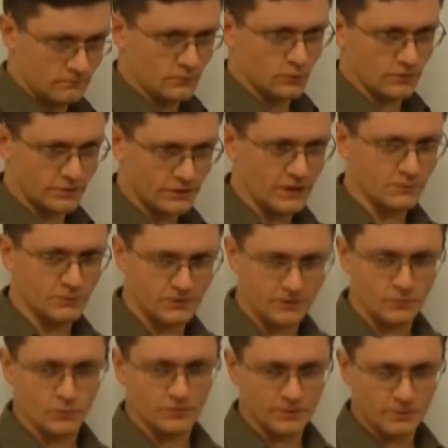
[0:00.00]
you can type it
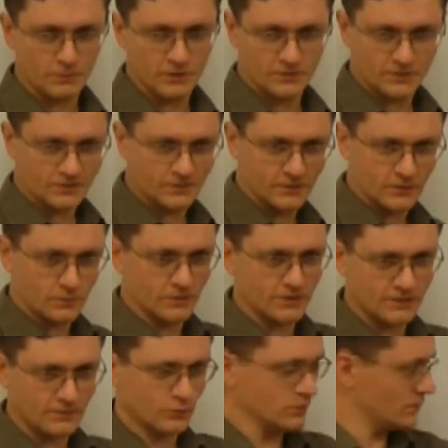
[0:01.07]
in Wolfram Alpha, it will
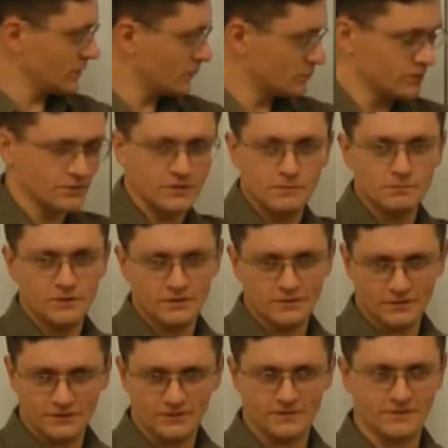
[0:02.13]
give you a number
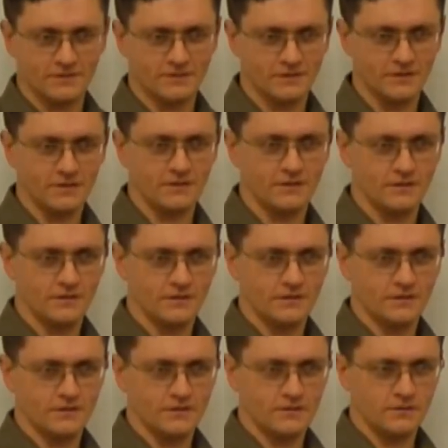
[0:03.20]
immediately.
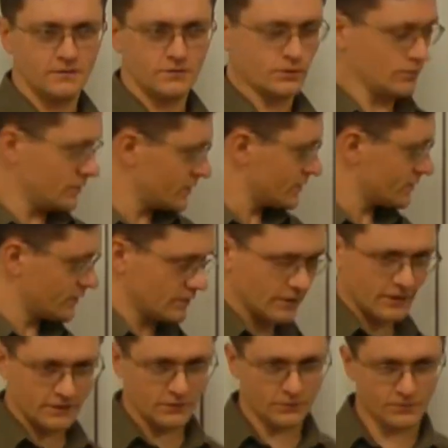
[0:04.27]
So this is the
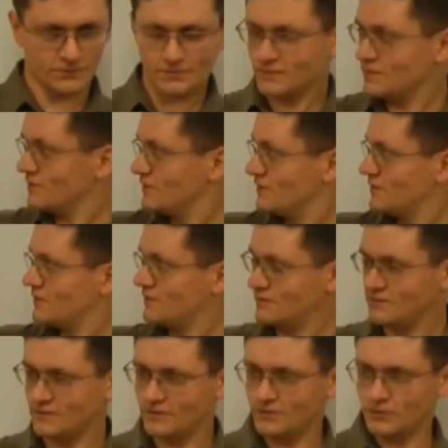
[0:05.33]
end of
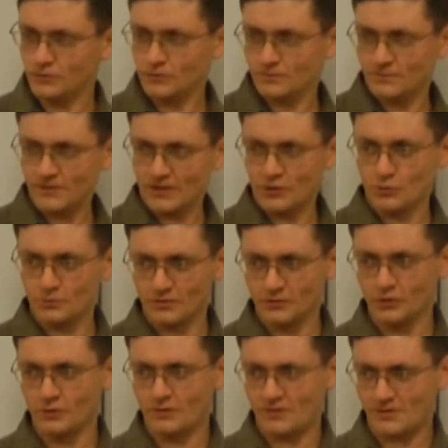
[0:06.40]
your valuable
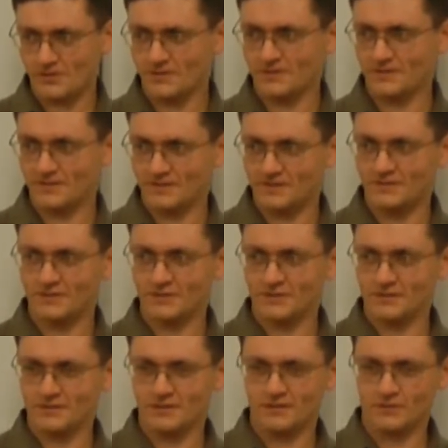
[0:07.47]
knowledge.
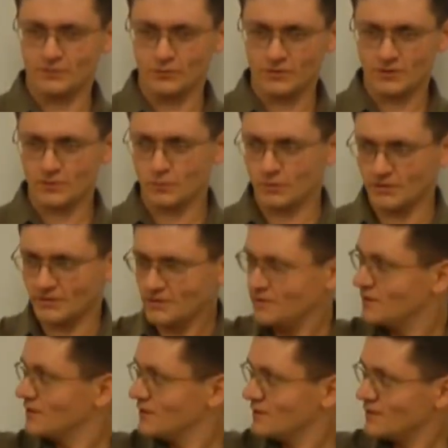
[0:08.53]
So this is where
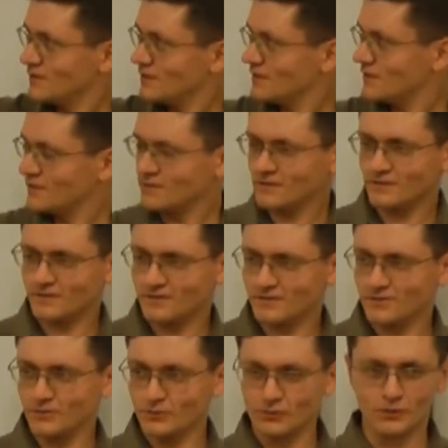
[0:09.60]

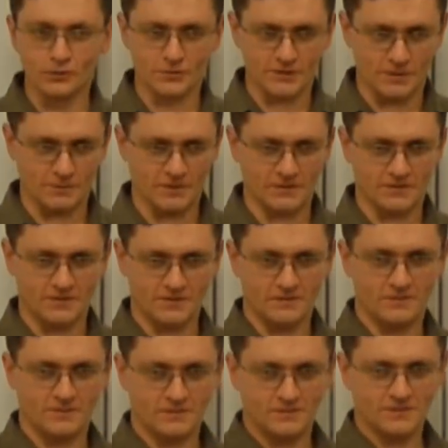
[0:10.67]
you know something
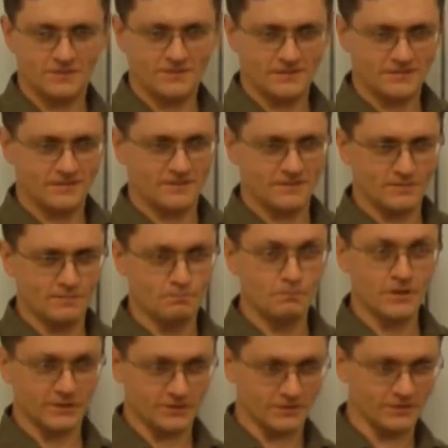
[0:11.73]

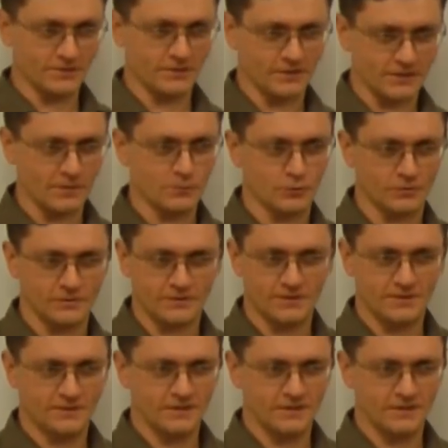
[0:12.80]
better than a computer.